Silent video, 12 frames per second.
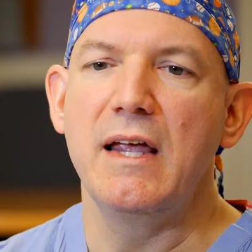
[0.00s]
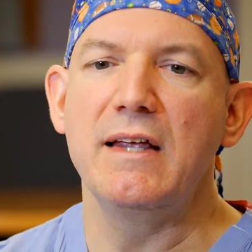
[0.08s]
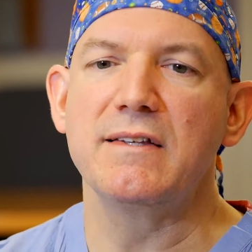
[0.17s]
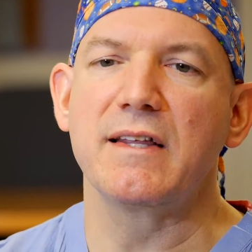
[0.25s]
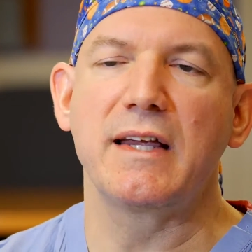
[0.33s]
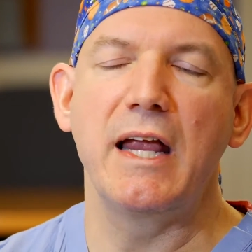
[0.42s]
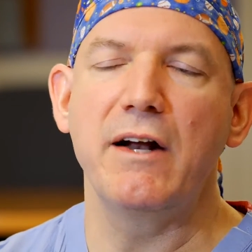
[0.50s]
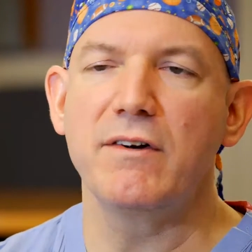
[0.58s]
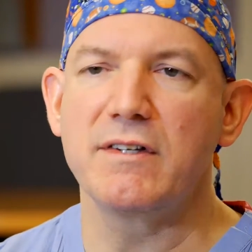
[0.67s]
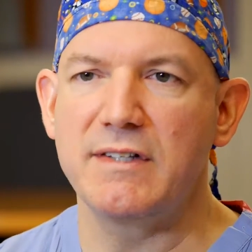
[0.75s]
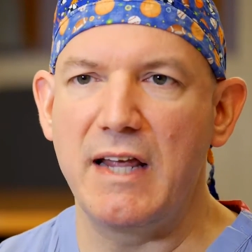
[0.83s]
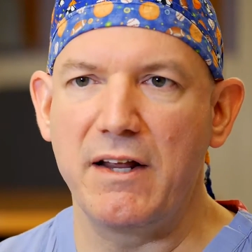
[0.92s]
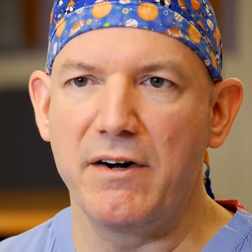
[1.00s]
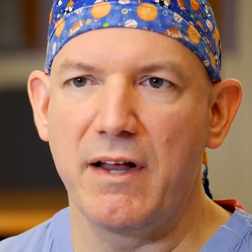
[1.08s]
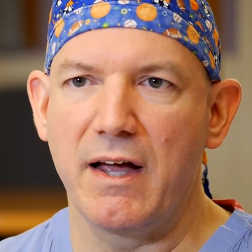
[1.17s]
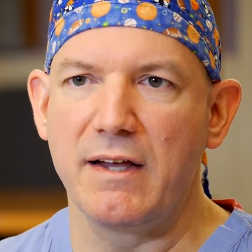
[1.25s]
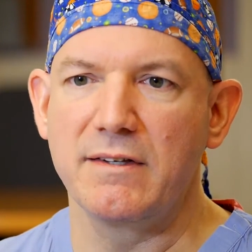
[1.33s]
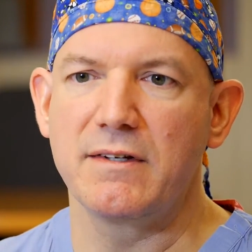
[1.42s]
is the care is
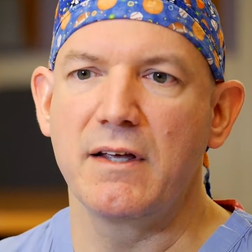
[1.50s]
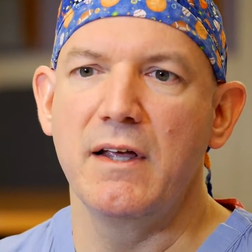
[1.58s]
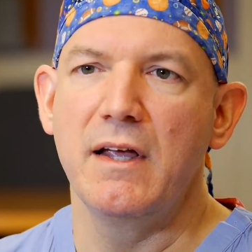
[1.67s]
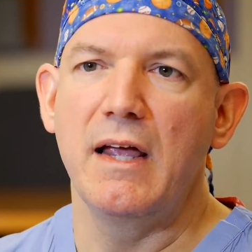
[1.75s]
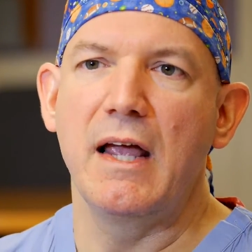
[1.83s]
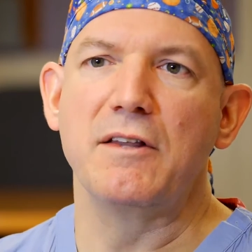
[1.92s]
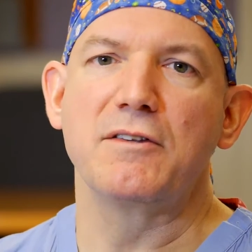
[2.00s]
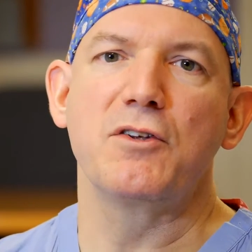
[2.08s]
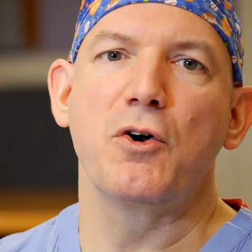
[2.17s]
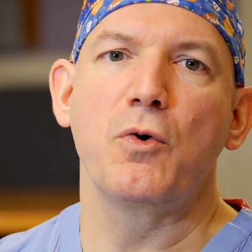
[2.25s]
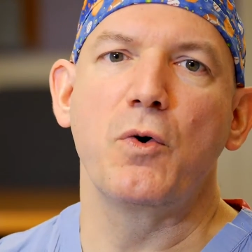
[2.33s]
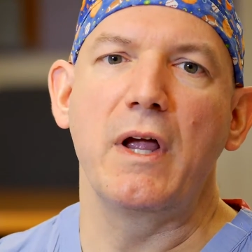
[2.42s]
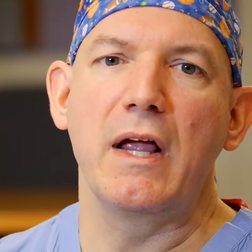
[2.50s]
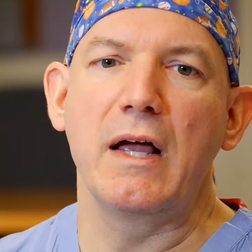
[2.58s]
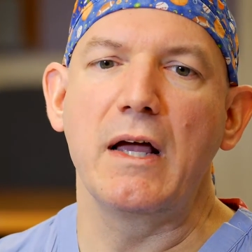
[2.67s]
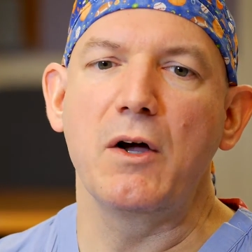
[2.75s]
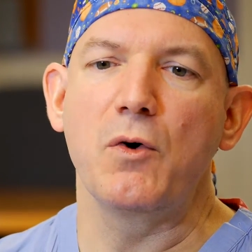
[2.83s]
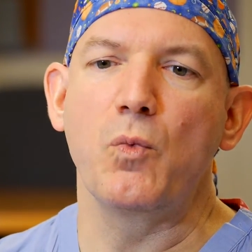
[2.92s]
standardized. And so
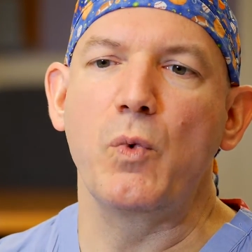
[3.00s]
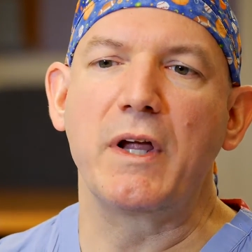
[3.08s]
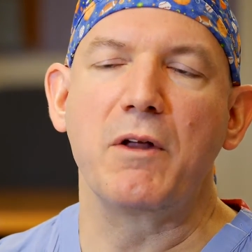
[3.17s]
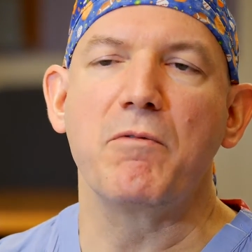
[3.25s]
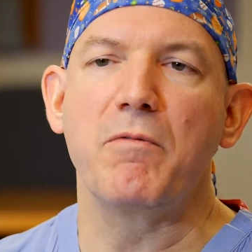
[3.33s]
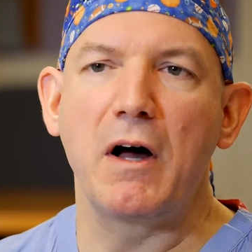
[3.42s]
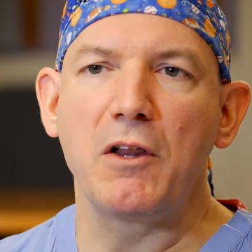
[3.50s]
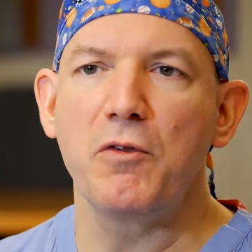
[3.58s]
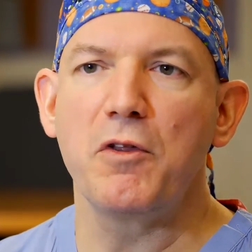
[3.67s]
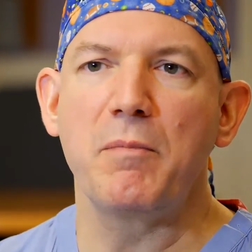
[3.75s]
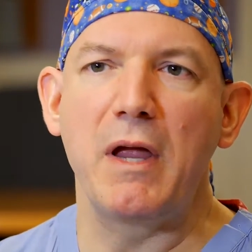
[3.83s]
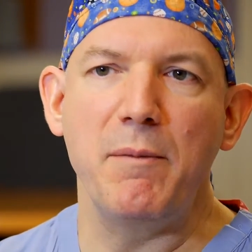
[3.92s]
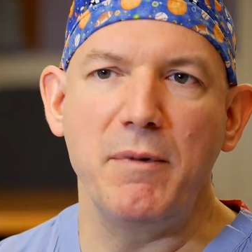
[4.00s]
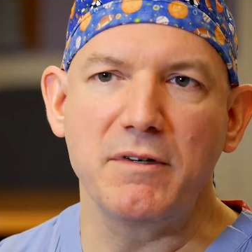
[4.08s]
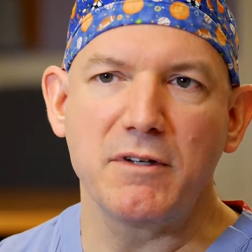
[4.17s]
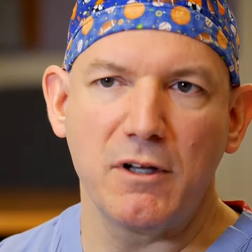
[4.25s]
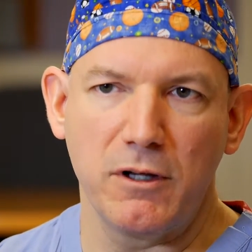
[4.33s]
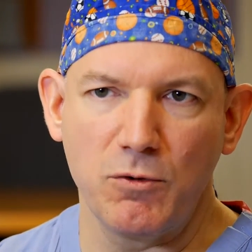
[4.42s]
we can follow the
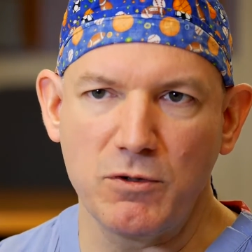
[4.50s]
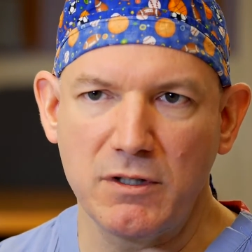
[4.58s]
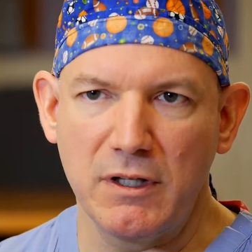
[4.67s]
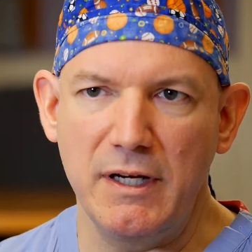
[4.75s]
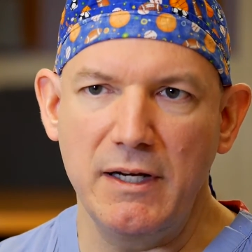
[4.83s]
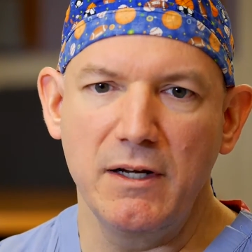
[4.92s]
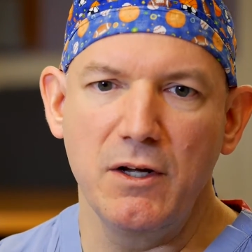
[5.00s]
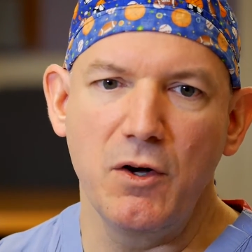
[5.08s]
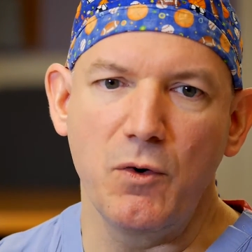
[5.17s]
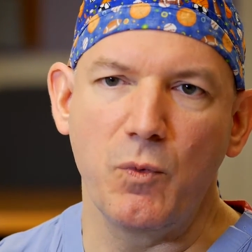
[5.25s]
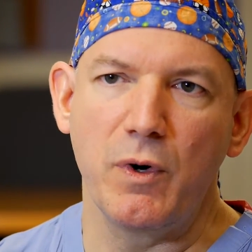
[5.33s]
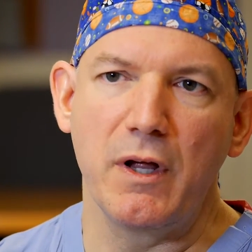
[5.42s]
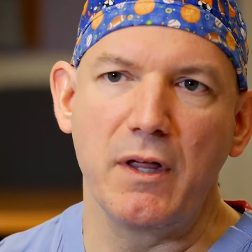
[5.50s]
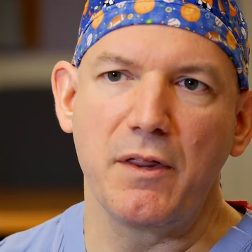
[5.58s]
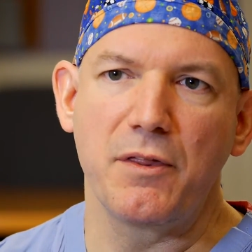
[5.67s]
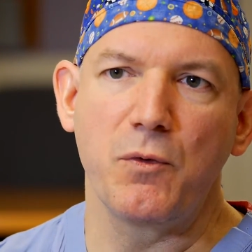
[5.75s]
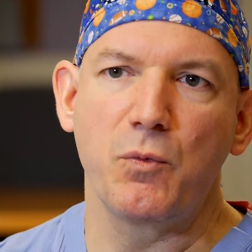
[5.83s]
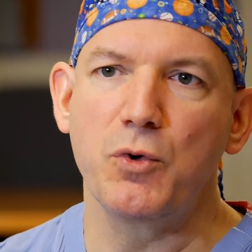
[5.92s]
babies closely
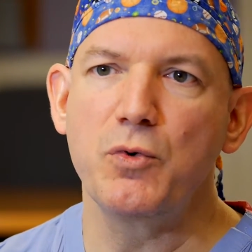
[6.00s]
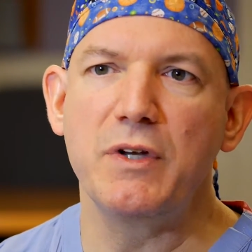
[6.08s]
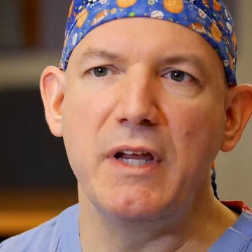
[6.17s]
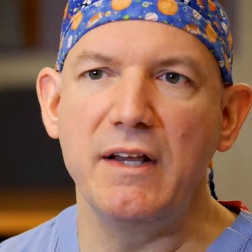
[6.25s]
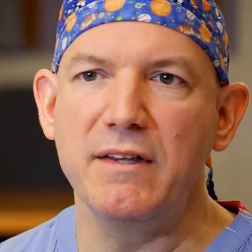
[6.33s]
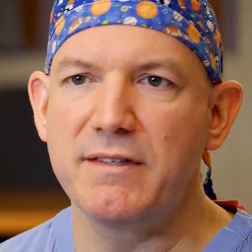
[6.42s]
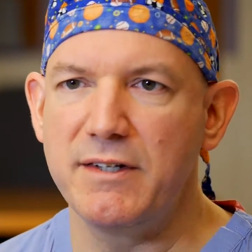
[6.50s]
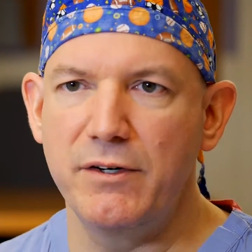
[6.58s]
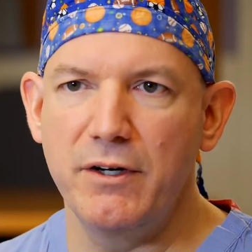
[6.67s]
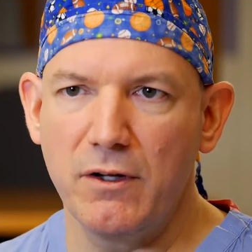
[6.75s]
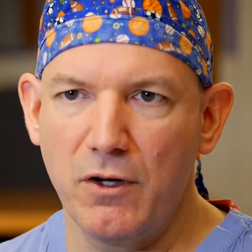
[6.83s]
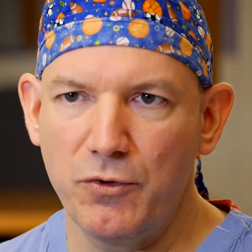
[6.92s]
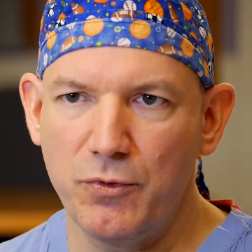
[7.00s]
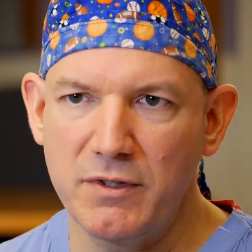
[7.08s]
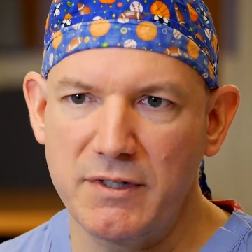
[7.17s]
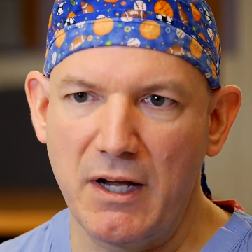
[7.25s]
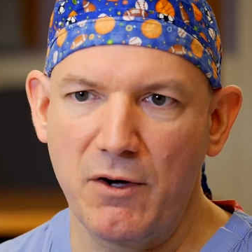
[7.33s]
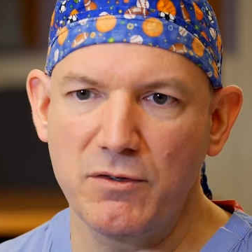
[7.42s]
with routine serial
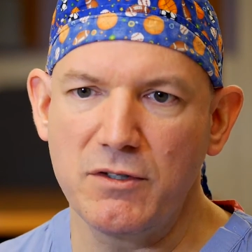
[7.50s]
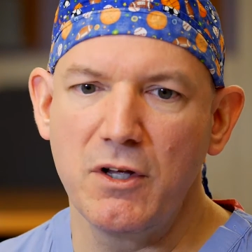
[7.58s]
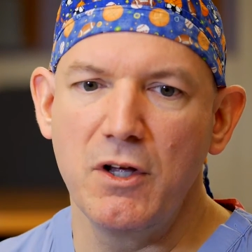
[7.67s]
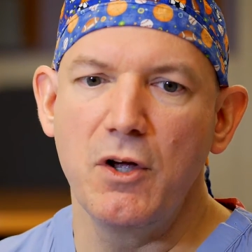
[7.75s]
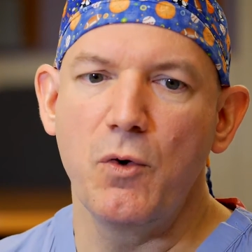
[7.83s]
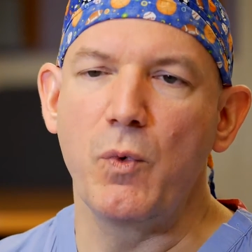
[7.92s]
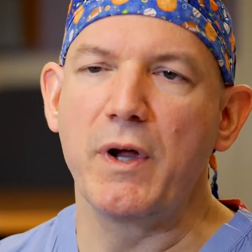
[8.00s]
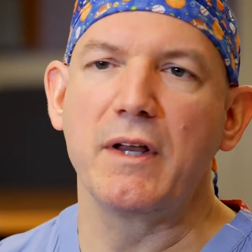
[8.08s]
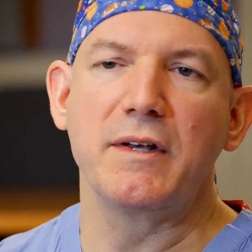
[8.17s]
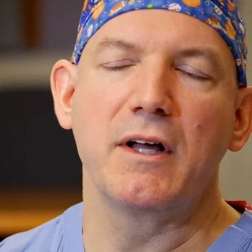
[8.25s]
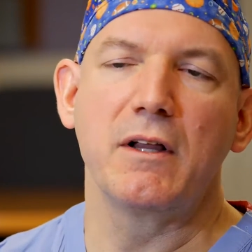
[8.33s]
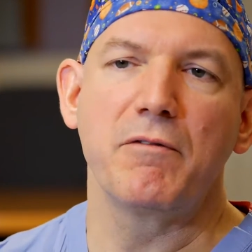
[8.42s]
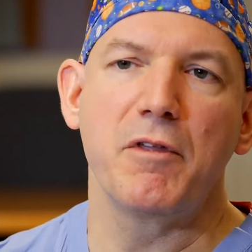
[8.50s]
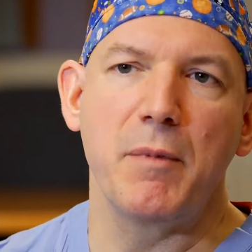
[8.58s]
ultrasounds. We can tell if the